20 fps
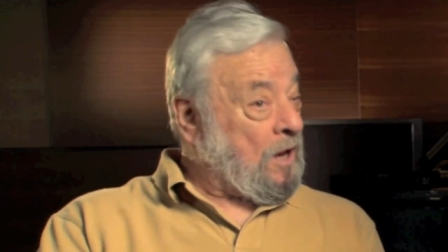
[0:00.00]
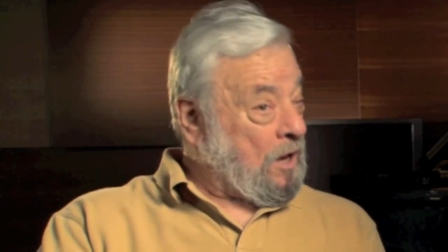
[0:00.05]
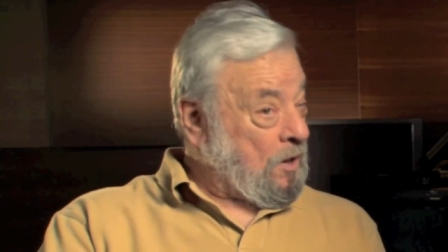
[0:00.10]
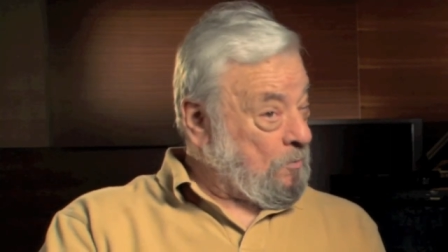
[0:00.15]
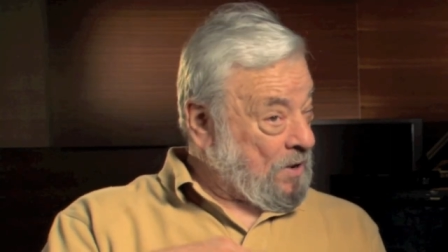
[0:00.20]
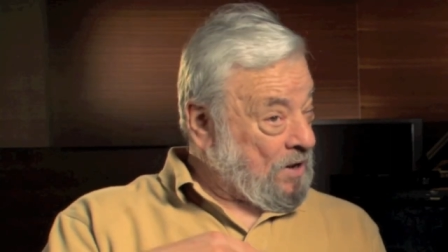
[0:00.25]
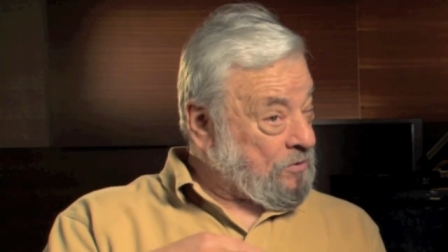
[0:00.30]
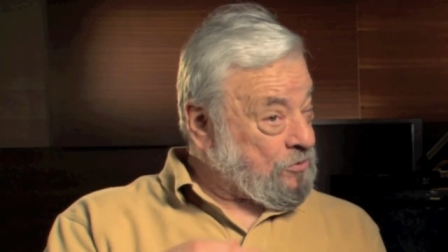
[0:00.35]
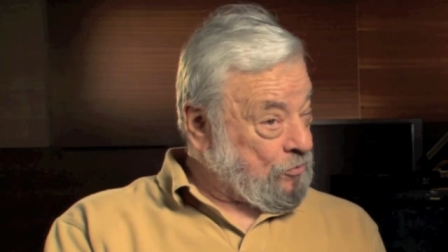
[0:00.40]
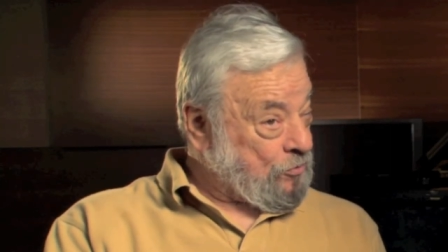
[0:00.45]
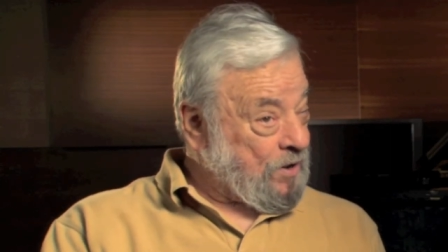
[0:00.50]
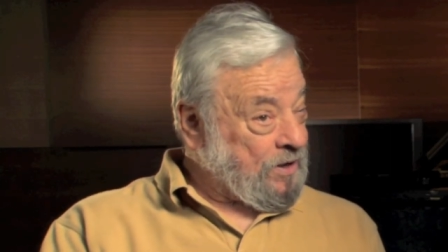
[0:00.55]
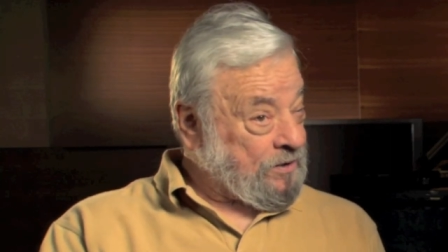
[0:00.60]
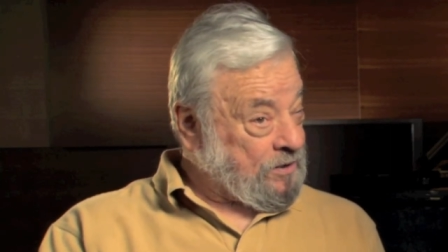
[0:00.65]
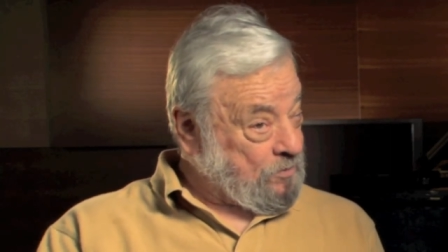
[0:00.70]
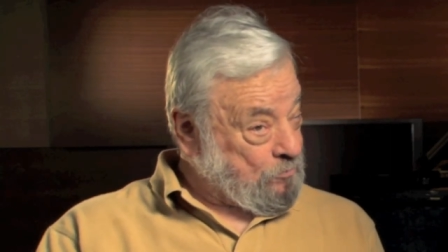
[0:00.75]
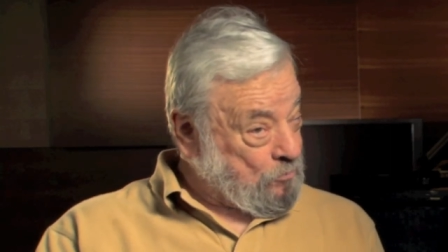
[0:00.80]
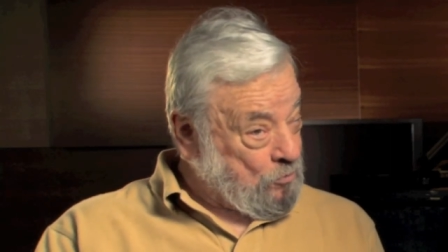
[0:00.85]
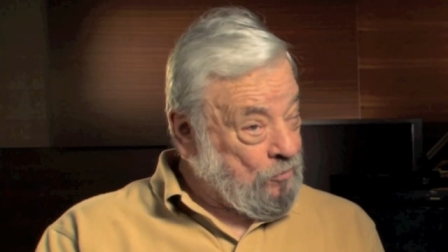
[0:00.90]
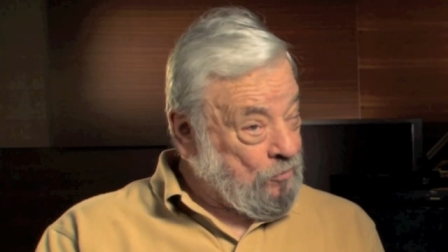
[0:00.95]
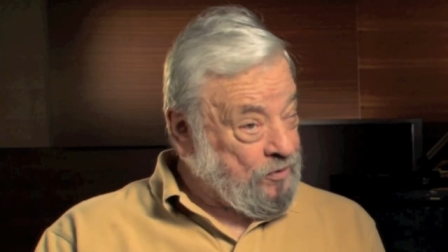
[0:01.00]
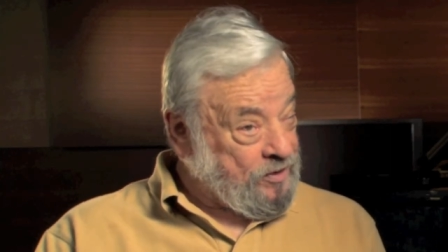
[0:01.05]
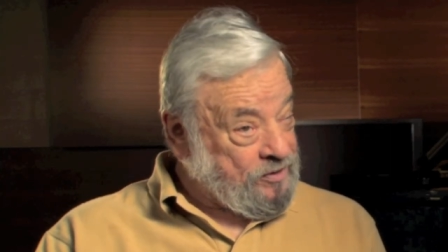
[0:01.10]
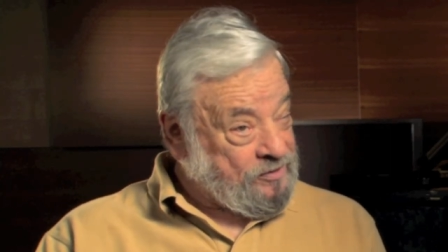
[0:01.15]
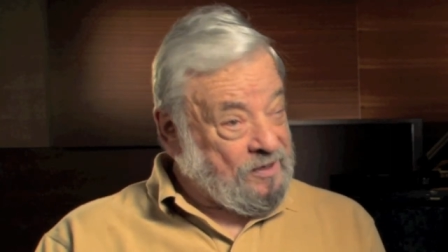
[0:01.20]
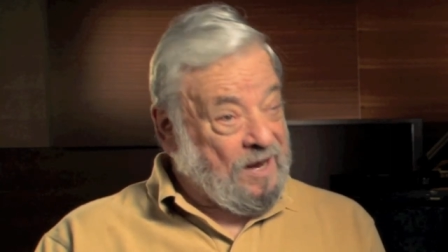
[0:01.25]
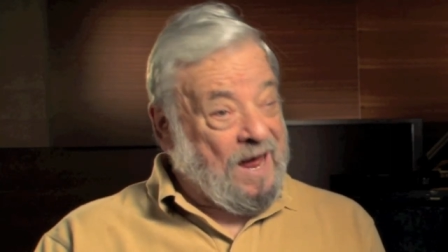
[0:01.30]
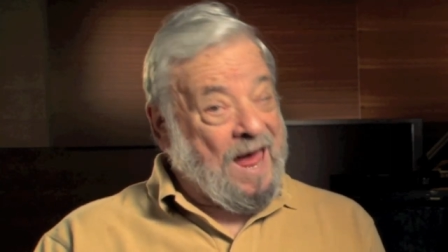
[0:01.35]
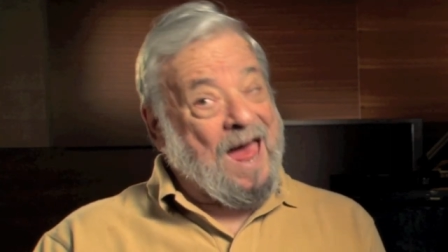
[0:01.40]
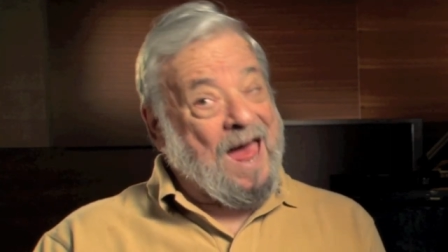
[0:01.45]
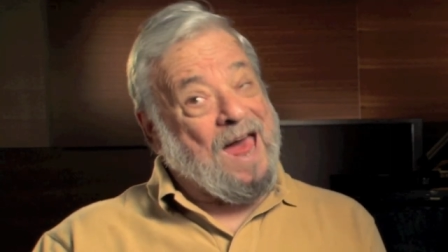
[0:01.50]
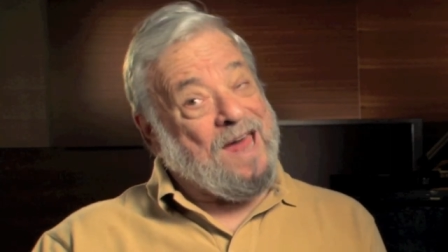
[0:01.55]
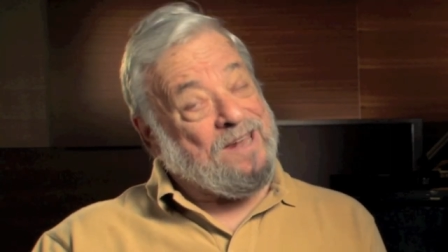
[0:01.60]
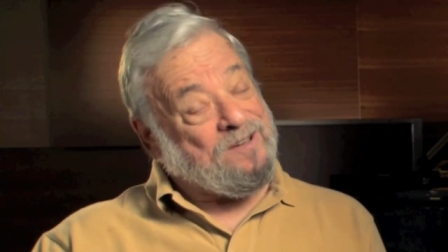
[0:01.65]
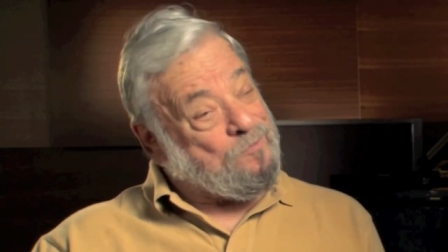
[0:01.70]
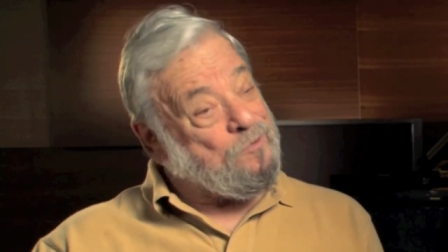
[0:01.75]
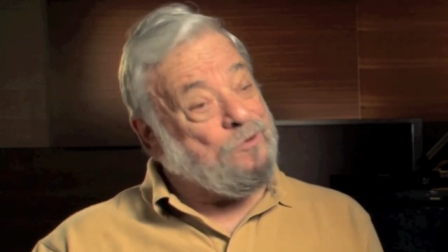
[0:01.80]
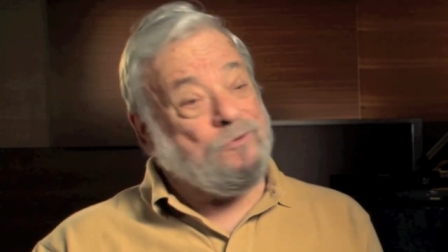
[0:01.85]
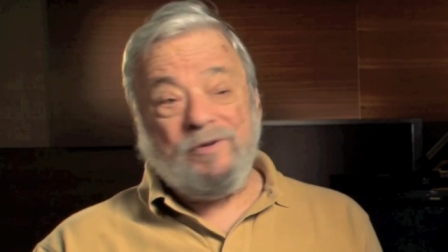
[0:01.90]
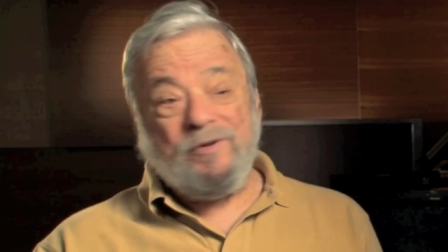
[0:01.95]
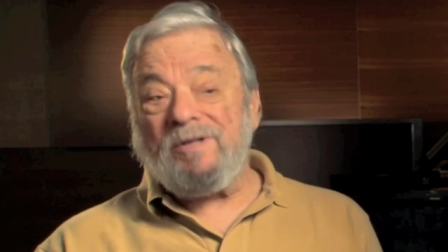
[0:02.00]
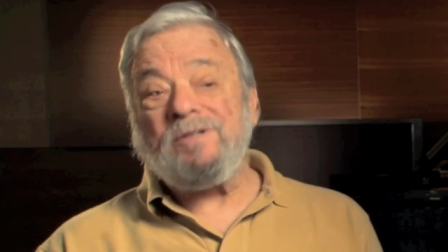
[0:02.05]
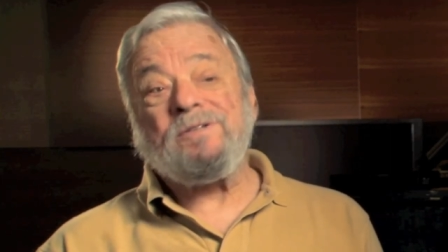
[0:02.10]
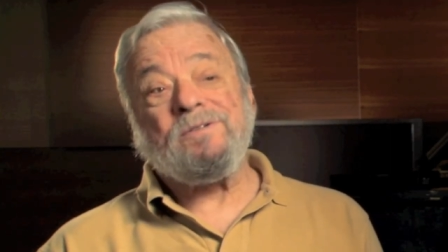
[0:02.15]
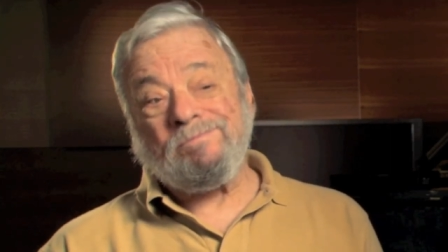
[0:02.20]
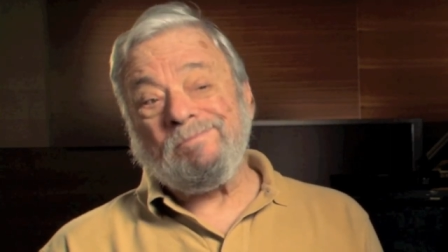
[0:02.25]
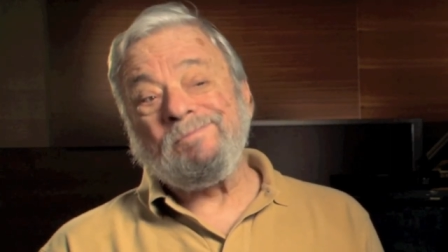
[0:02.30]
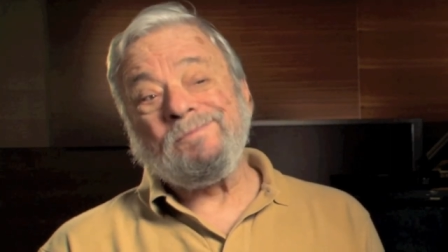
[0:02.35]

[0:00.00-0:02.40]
about directing movies as movies,